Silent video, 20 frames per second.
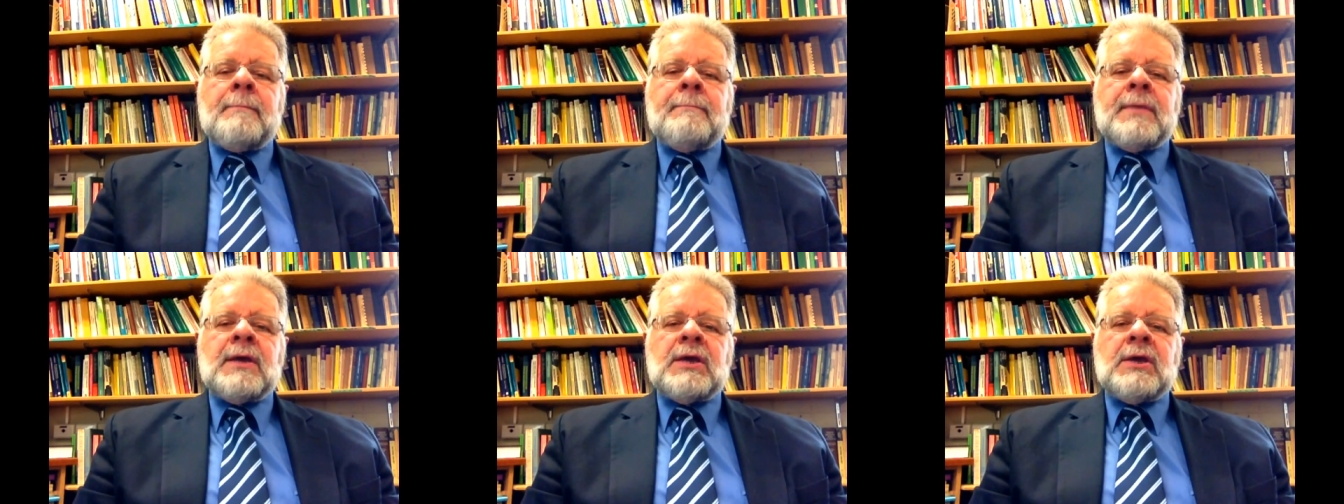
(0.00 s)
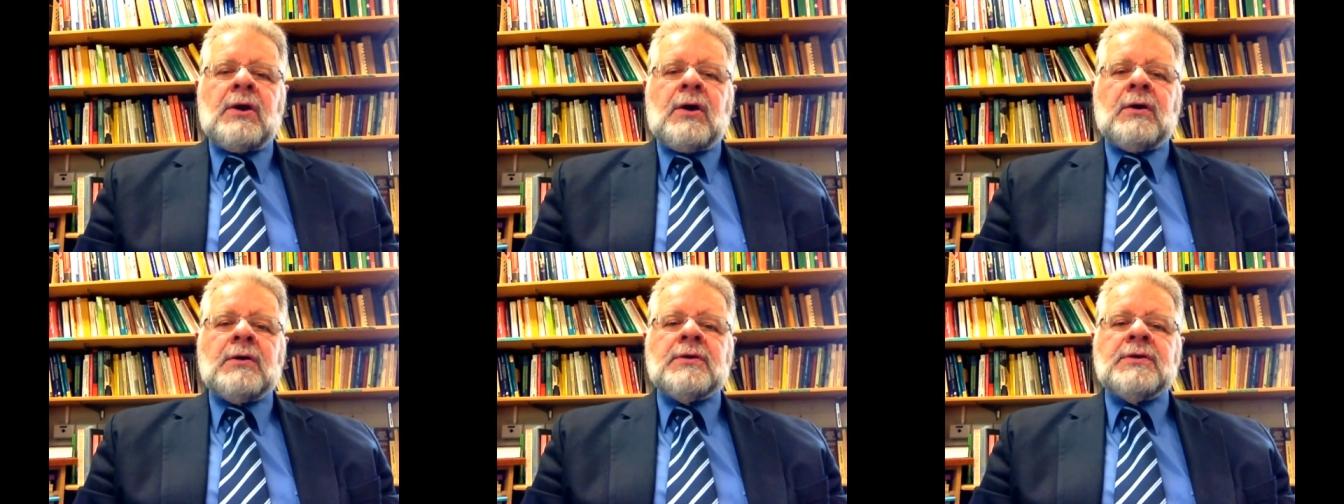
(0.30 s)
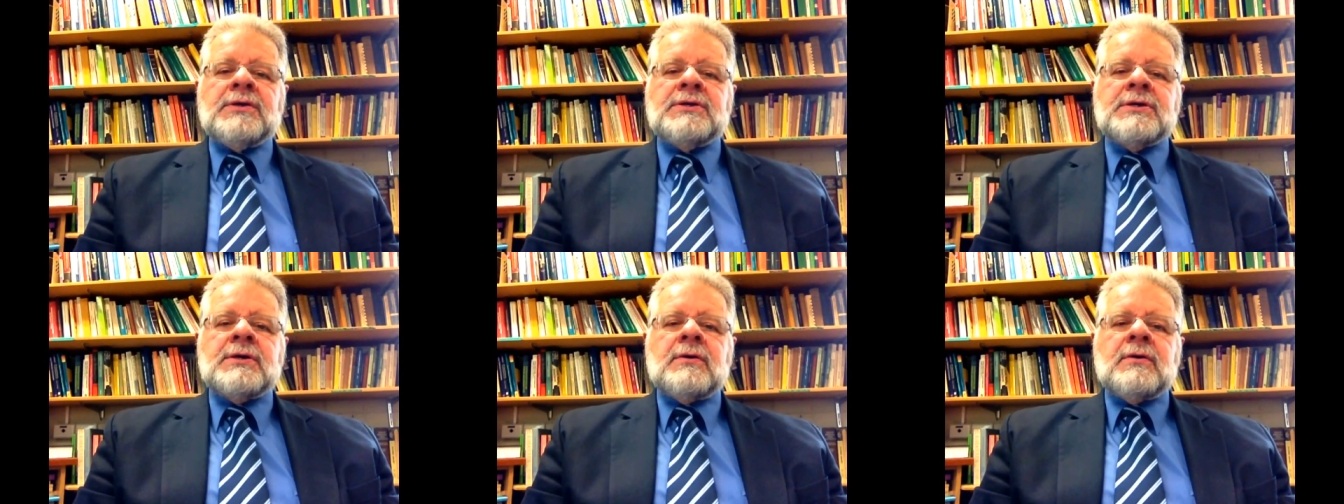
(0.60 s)

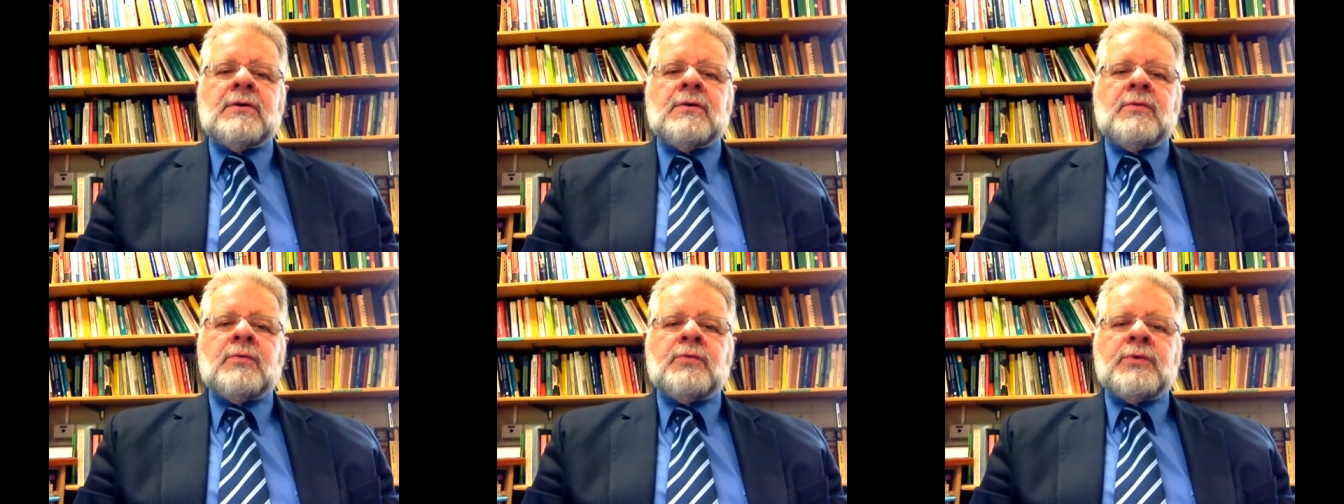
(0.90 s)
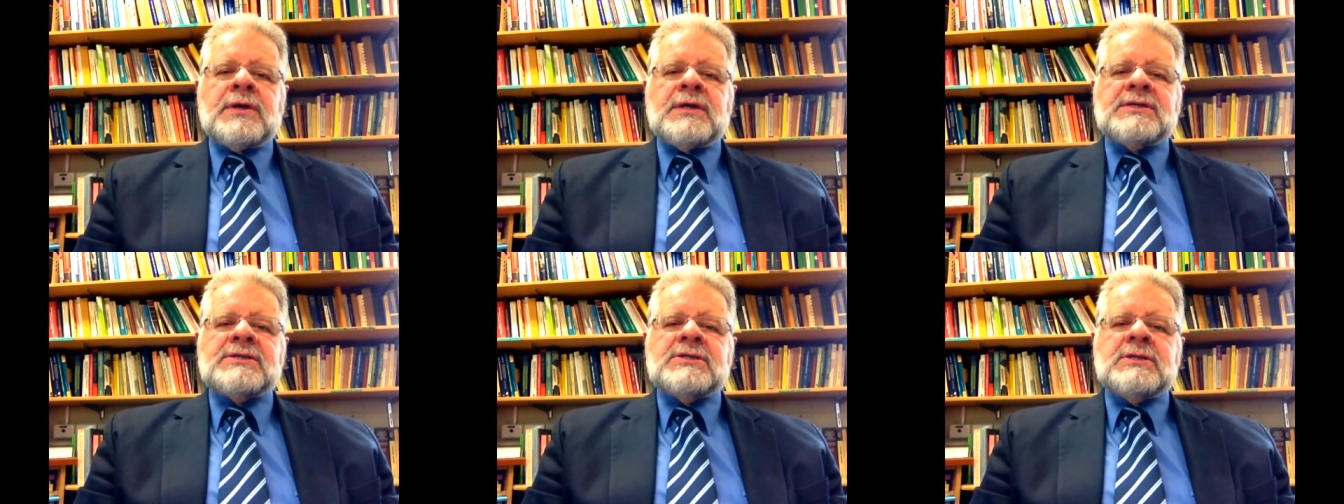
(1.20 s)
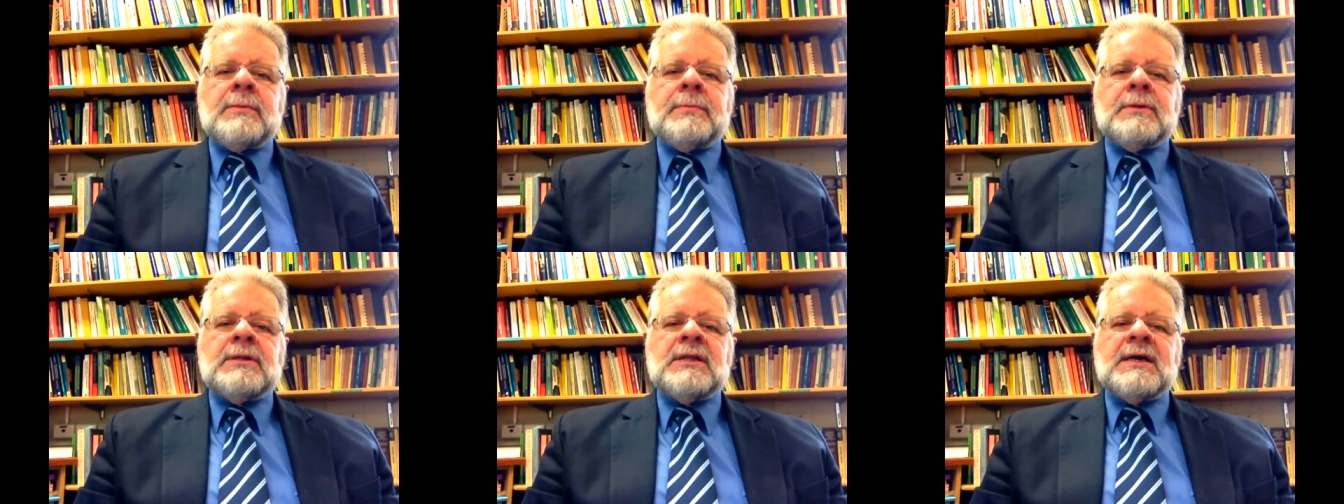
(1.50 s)
beyond
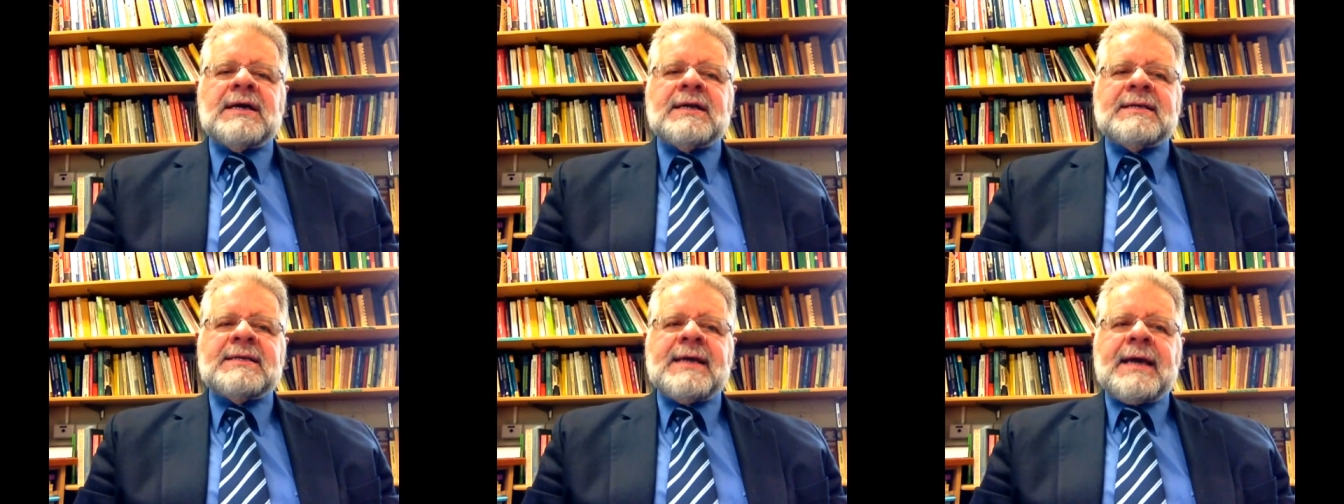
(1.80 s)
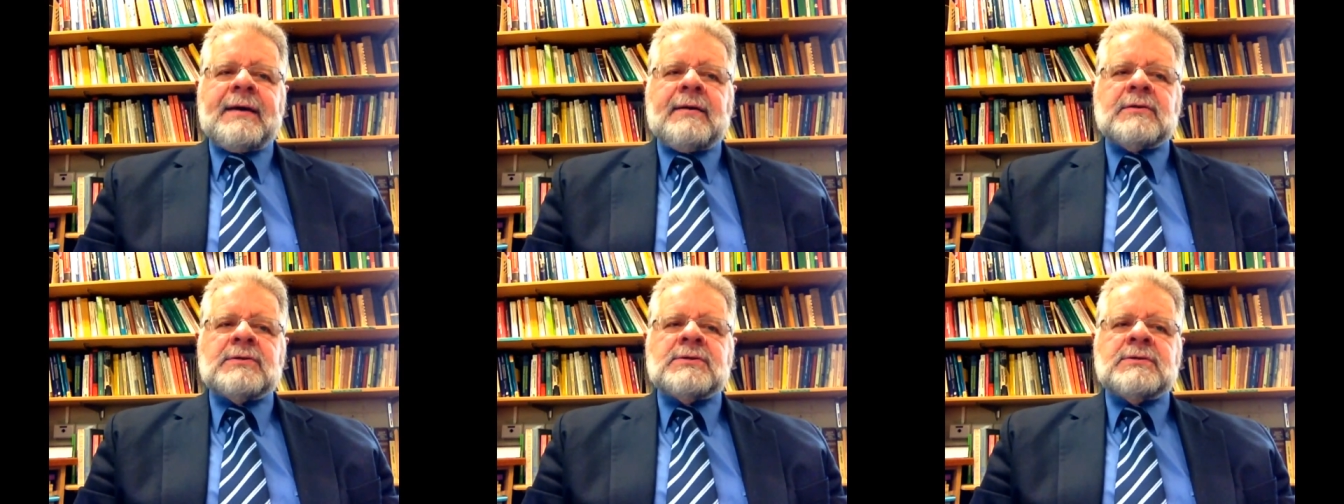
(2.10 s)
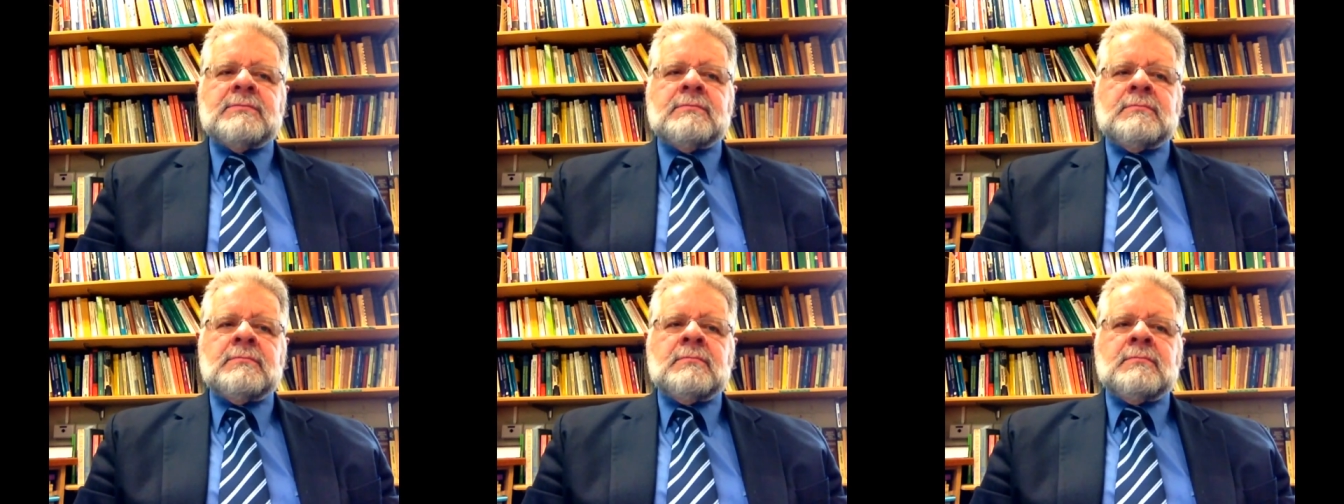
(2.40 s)
reasonable doubt